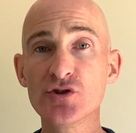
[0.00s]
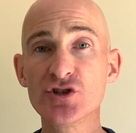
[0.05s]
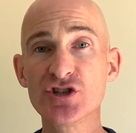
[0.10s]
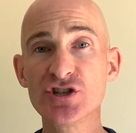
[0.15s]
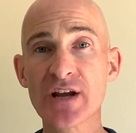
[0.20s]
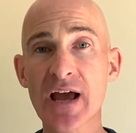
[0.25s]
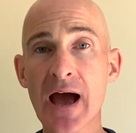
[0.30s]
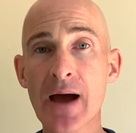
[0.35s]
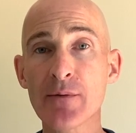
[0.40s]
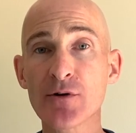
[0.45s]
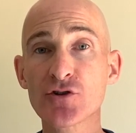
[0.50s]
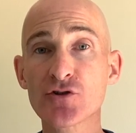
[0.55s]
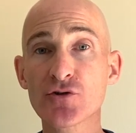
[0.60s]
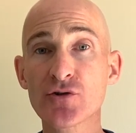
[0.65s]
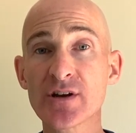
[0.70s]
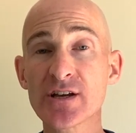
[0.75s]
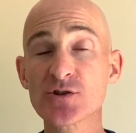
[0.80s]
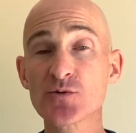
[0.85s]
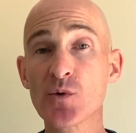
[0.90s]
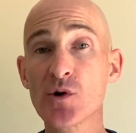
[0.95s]

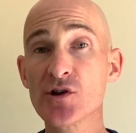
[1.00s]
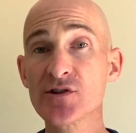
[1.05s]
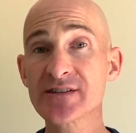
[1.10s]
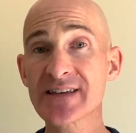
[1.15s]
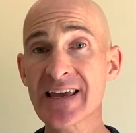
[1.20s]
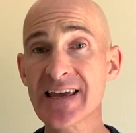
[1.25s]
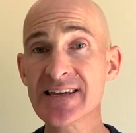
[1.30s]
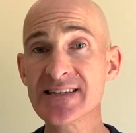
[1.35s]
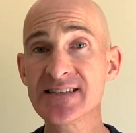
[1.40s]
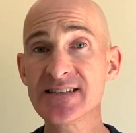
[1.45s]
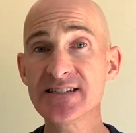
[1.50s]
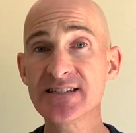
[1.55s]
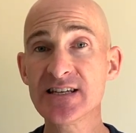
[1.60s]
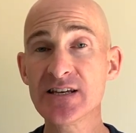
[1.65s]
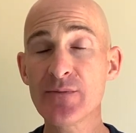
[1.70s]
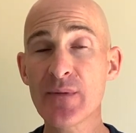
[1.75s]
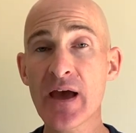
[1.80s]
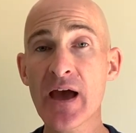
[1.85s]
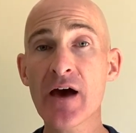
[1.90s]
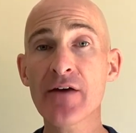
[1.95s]
Geometry, as well as ACT
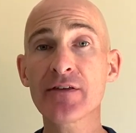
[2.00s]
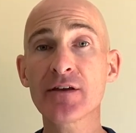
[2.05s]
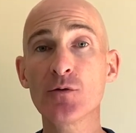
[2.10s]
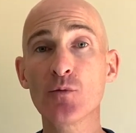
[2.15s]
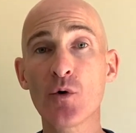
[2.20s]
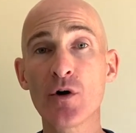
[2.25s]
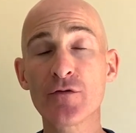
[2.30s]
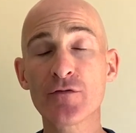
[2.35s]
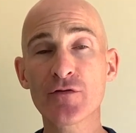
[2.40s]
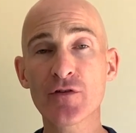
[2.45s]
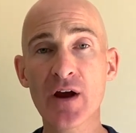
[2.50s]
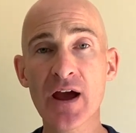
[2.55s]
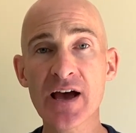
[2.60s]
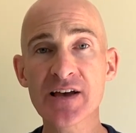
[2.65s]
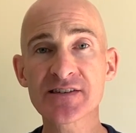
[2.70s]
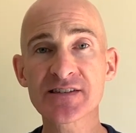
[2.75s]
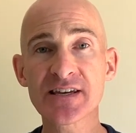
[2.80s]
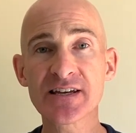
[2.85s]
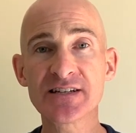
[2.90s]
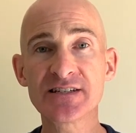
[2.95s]
Math, and one for
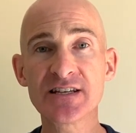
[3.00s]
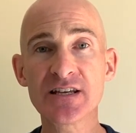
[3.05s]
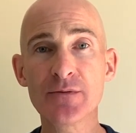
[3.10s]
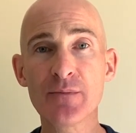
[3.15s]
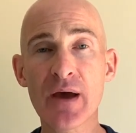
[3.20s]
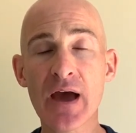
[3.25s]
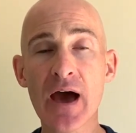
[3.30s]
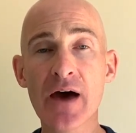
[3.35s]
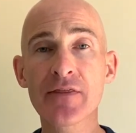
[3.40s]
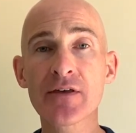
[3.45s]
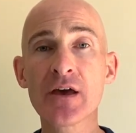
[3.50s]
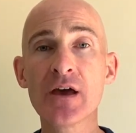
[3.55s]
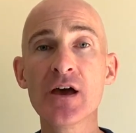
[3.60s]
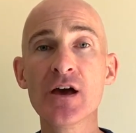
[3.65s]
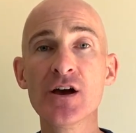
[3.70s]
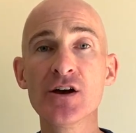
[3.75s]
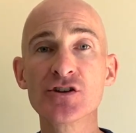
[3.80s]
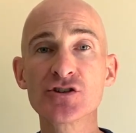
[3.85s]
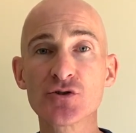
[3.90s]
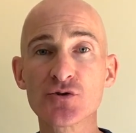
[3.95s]
SAT Math.
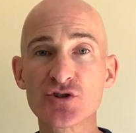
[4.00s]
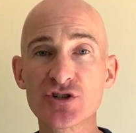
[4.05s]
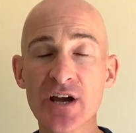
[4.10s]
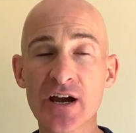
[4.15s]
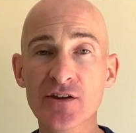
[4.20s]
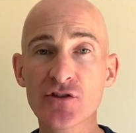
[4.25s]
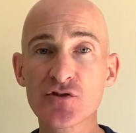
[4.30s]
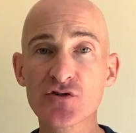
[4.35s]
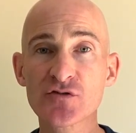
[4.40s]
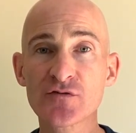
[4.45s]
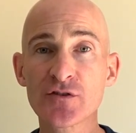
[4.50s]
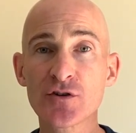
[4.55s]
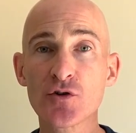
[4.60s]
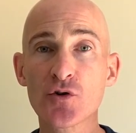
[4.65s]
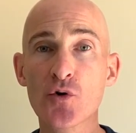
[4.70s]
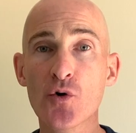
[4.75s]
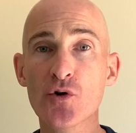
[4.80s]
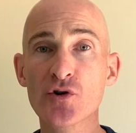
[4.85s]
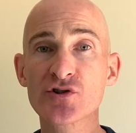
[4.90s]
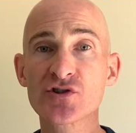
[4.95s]
So check those
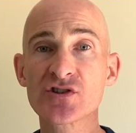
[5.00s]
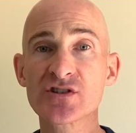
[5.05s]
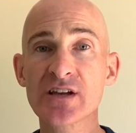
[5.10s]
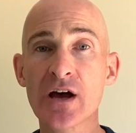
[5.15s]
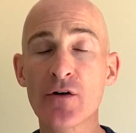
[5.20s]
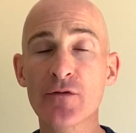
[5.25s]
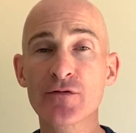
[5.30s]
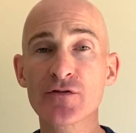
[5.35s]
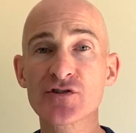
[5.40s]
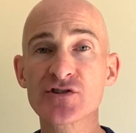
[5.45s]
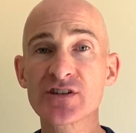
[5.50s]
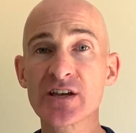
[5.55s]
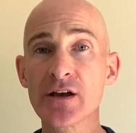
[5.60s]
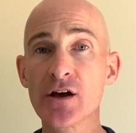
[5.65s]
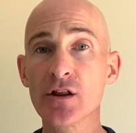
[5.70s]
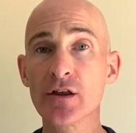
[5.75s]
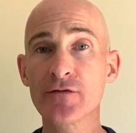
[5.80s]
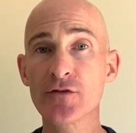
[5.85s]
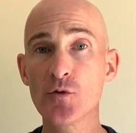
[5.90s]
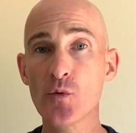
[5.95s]
video courses out for
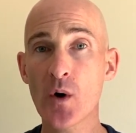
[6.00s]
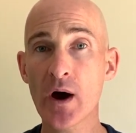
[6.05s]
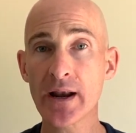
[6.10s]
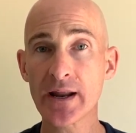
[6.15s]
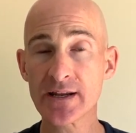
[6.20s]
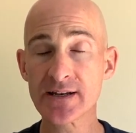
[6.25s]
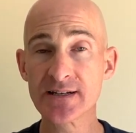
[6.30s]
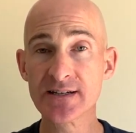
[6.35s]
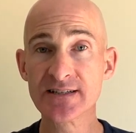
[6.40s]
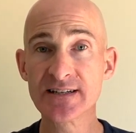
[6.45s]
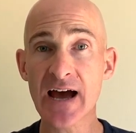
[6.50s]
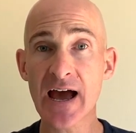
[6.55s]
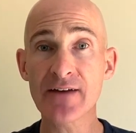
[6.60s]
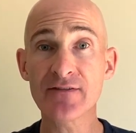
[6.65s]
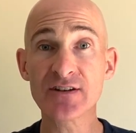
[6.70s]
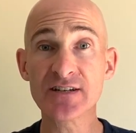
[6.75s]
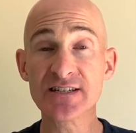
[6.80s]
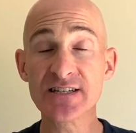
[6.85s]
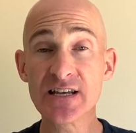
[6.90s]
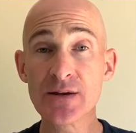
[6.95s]
sale if you want to
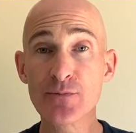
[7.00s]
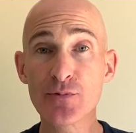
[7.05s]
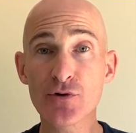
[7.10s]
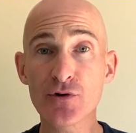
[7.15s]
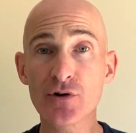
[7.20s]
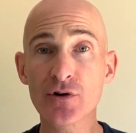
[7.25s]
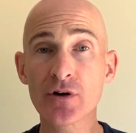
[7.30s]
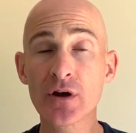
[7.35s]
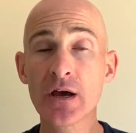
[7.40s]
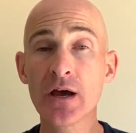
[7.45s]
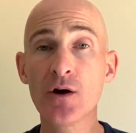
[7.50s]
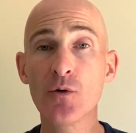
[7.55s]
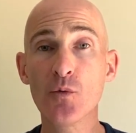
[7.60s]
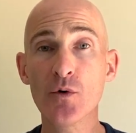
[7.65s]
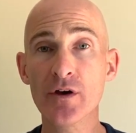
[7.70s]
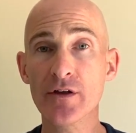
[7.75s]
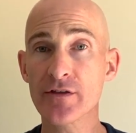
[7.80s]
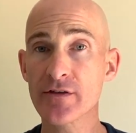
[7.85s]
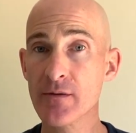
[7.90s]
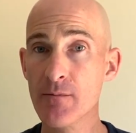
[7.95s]
dive in deeper
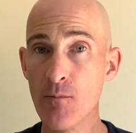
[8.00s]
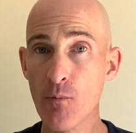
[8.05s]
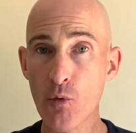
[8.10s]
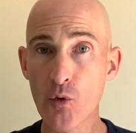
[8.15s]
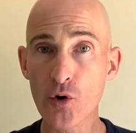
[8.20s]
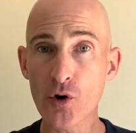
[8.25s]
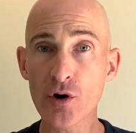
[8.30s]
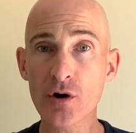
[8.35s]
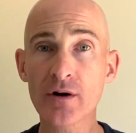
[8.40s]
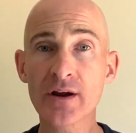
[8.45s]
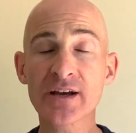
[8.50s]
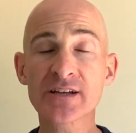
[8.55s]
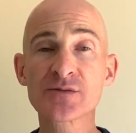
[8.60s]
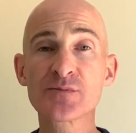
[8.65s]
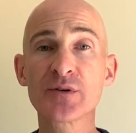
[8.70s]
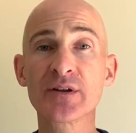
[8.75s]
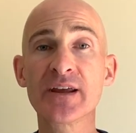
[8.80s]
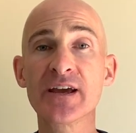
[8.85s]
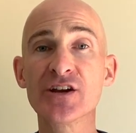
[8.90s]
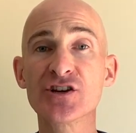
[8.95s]
with more
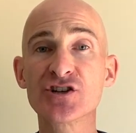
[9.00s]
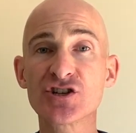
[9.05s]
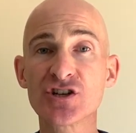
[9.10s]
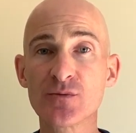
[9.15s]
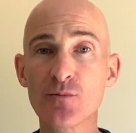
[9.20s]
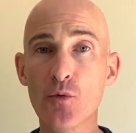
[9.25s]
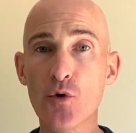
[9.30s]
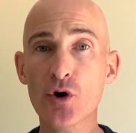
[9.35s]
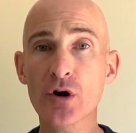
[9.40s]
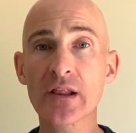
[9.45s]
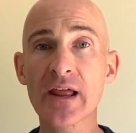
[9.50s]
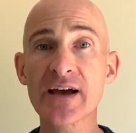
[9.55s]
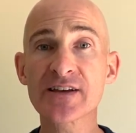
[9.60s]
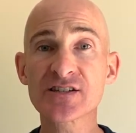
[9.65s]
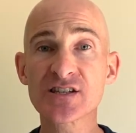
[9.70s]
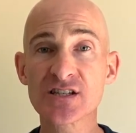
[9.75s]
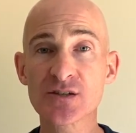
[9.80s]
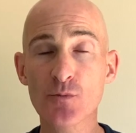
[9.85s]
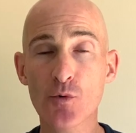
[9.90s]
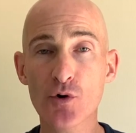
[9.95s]
explanation, more
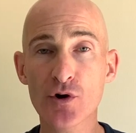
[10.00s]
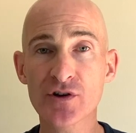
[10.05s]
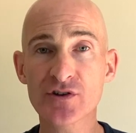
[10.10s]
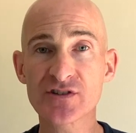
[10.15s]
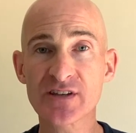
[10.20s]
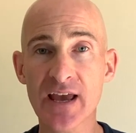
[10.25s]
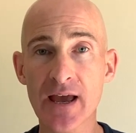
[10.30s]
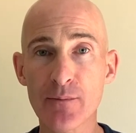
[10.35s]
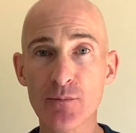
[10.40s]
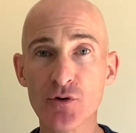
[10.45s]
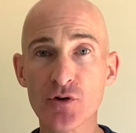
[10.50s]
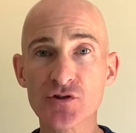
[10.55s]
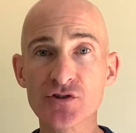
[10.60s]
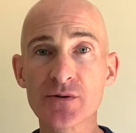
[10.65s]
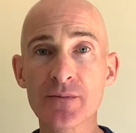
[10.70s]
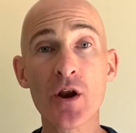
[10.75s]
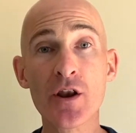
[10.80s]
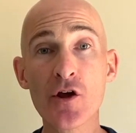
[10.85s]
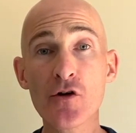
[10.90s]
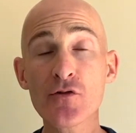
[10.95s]
lessons, more
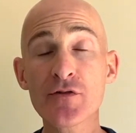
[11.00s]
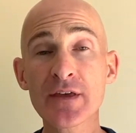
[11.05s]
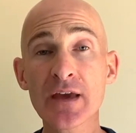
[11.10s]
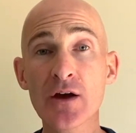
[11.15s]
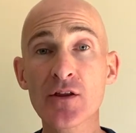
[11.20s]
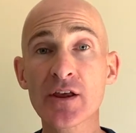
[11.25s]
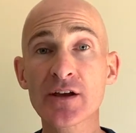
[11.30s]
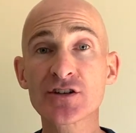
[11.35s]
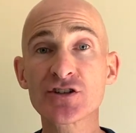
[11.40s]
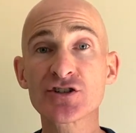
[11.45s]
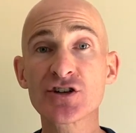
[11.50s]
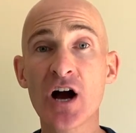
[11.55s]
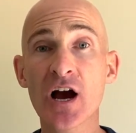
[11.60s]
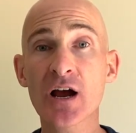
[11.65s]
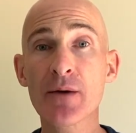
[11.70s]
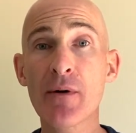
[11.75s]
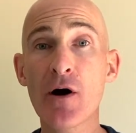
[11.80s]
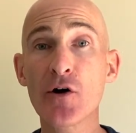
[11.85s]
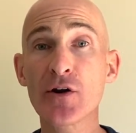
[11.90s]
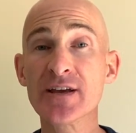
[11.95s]
examples. Another thing I'd like to
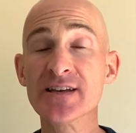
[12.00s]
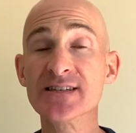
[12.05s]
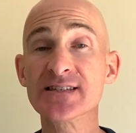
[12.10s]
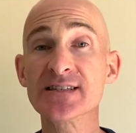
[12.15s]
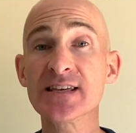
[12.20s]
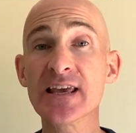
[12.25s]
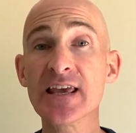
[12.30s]
talk about is